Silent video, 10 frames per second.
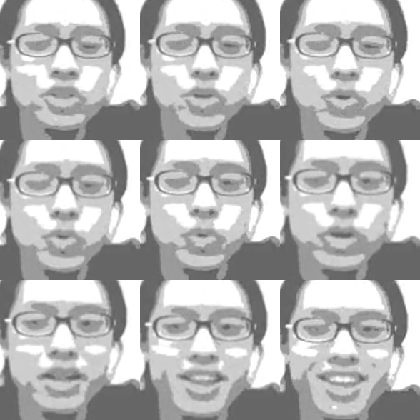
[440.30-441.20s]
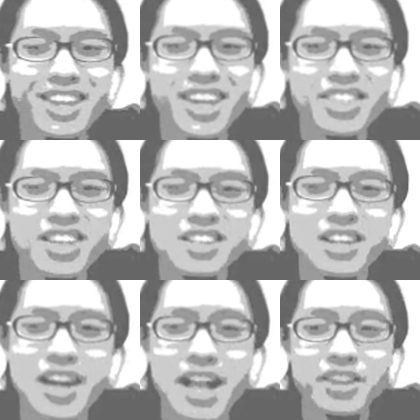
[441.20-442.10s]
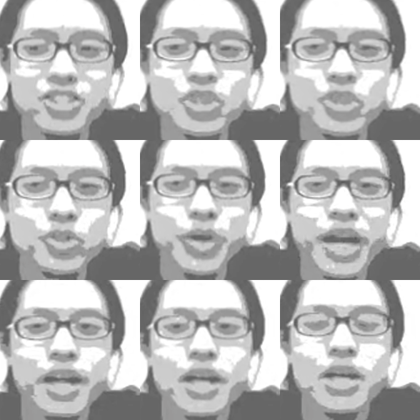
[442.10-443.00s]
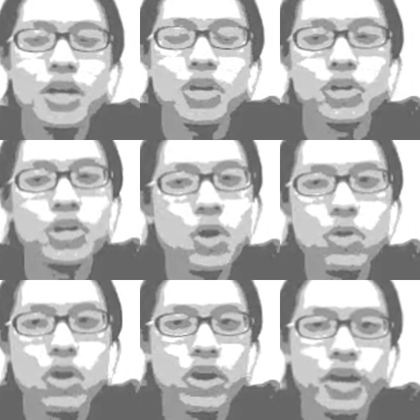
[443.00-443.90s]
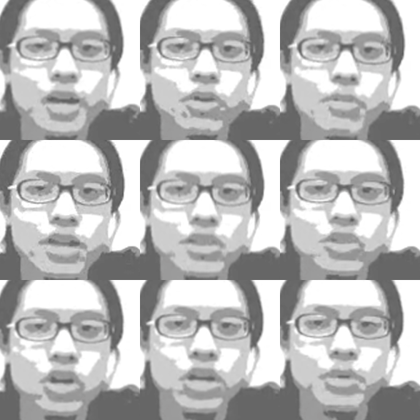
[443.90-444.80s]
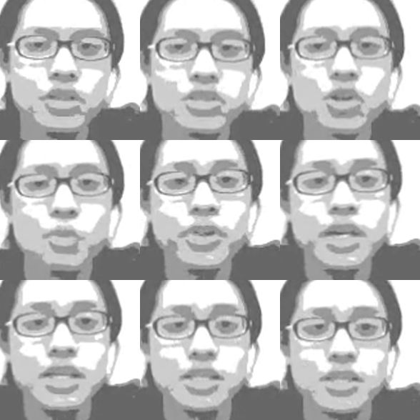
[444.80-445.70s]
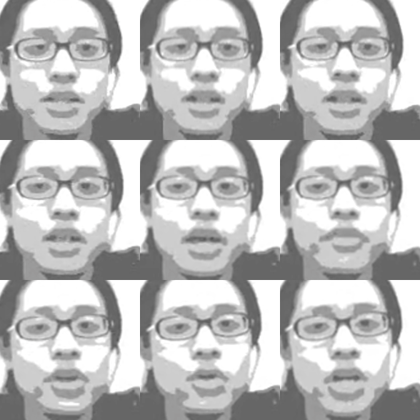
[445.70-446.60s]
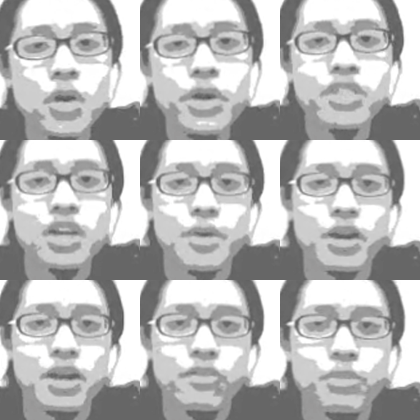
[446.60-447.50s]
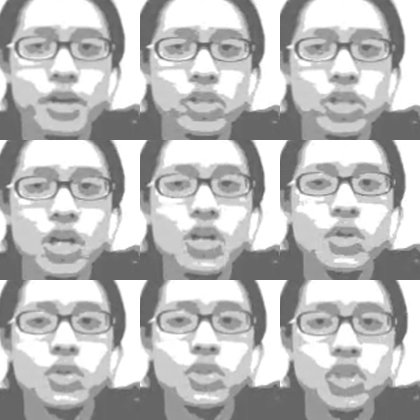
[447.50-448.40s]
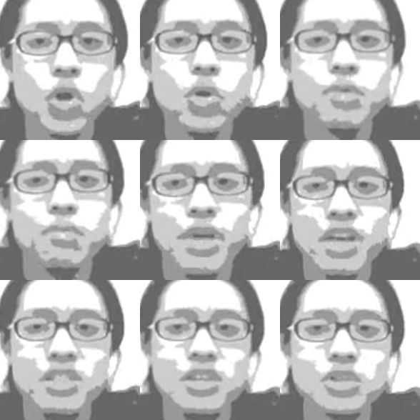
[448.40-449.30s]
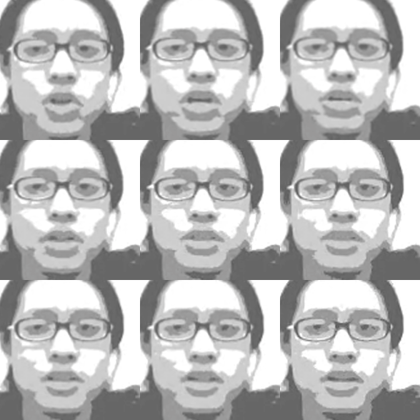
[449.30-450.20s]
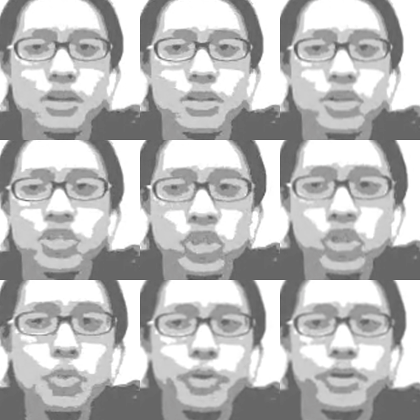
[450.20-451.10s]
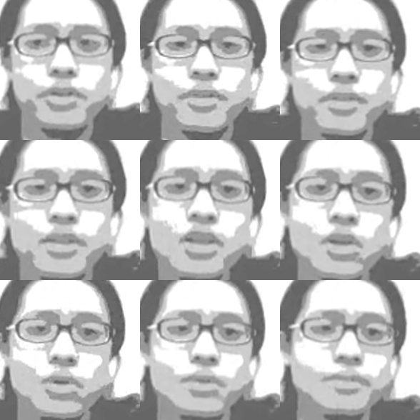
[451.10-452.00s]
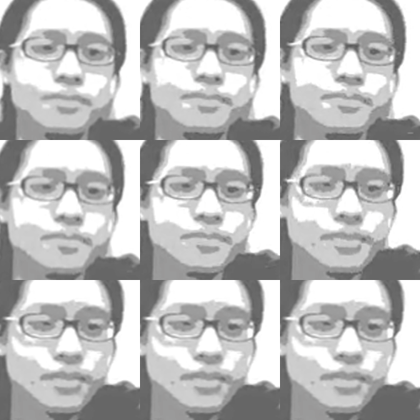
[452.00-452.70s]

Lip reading: So once you get these analogies straight, you're no longer able to make these arguments. So please, if you don't know anything about information, don't make these arguments. They're stupid. Thank you.